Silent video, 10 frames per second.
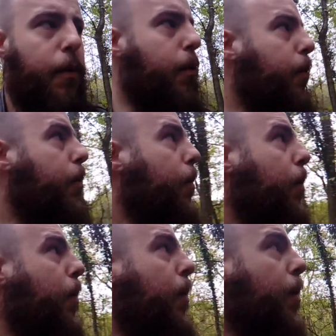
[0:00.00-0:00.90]
or
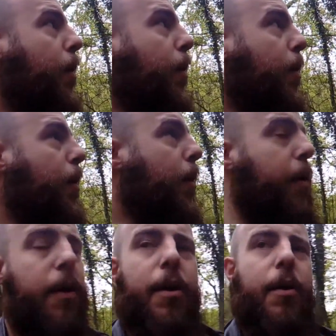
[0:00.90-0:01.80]

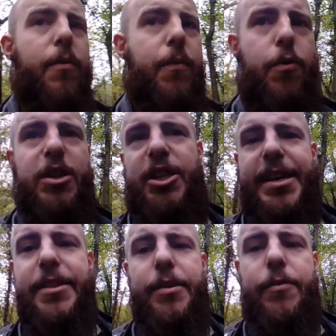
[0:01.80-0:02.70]
folkish
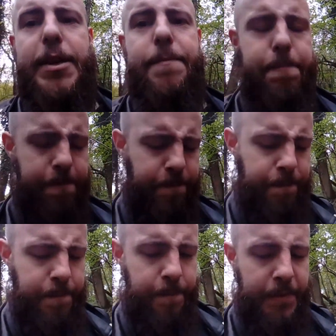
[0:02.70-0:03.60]
heathenry.
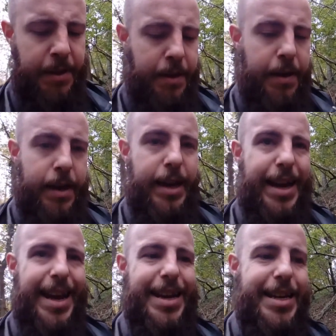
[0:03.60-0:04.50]

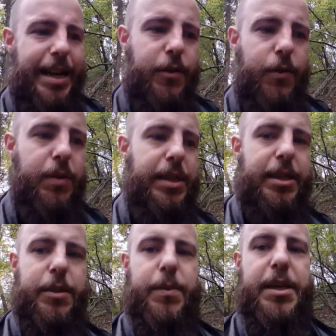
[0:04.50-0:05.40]
In that
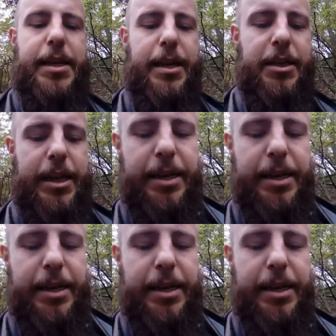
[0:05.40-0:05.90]
context, we can